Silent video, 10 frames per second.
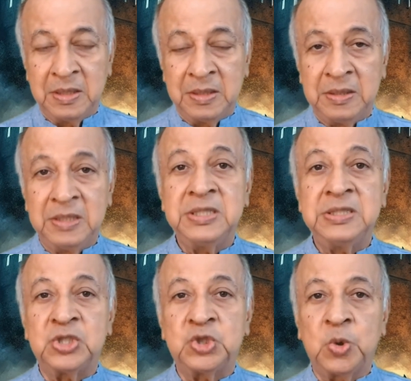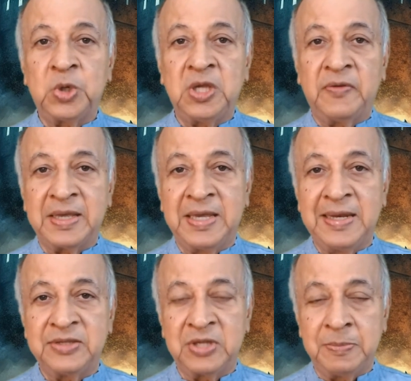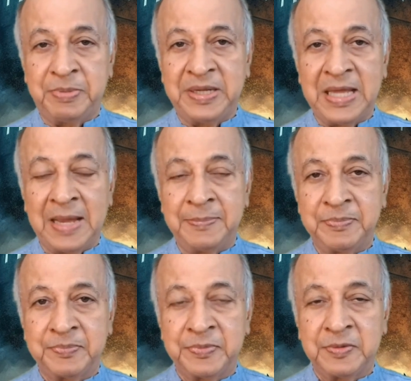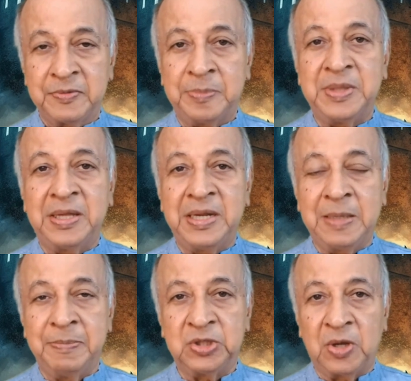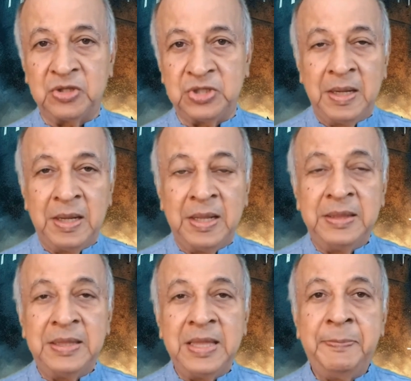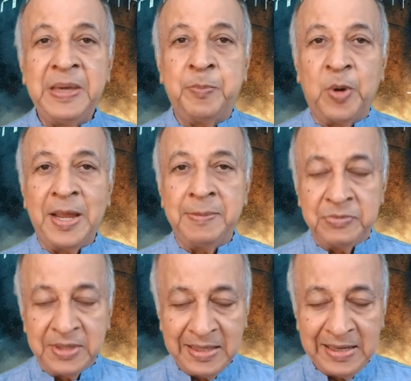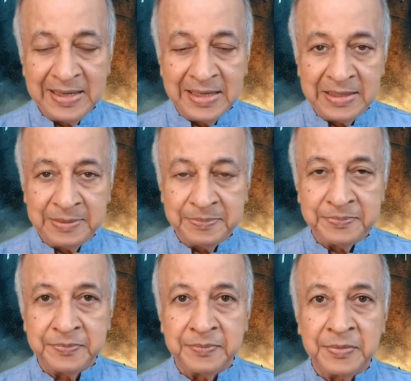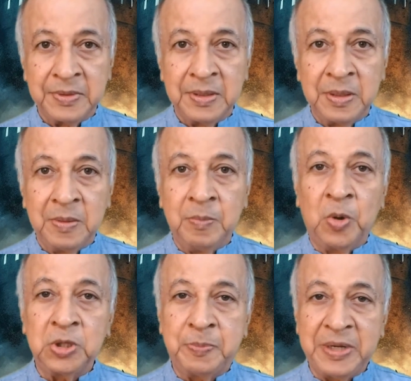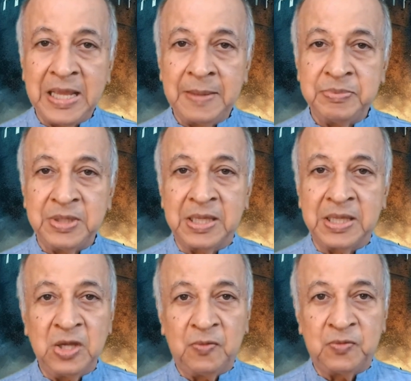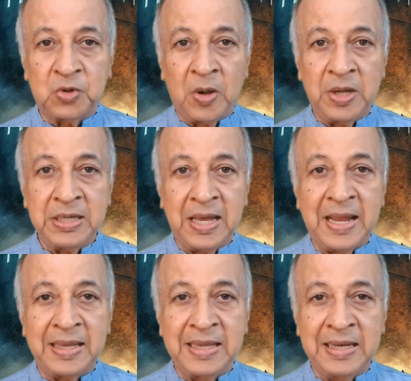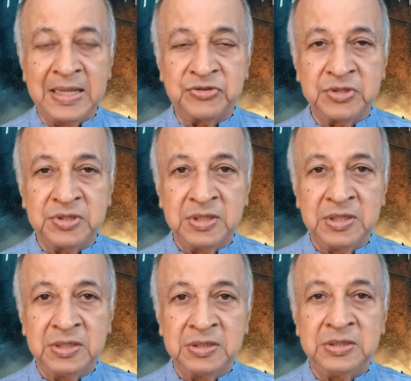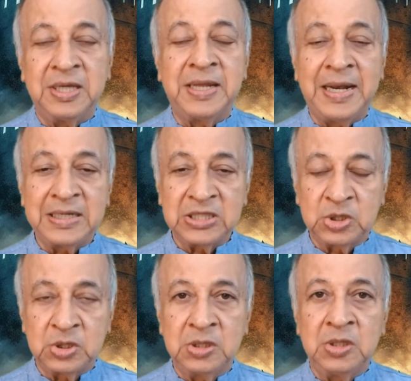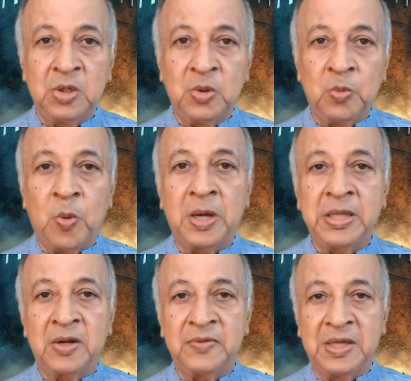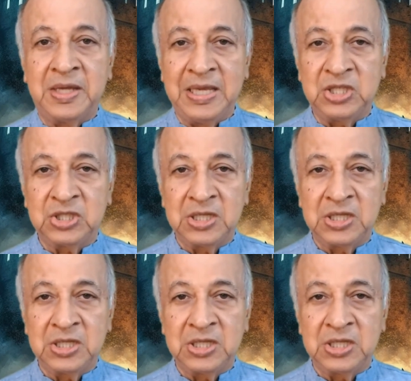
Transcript: This is the story of Achilles and Priam from the Greek mythology. In the epic poem, the Iliad, both Priam, the king of Troy, and Achilles, the greatest warrior of the Greeks,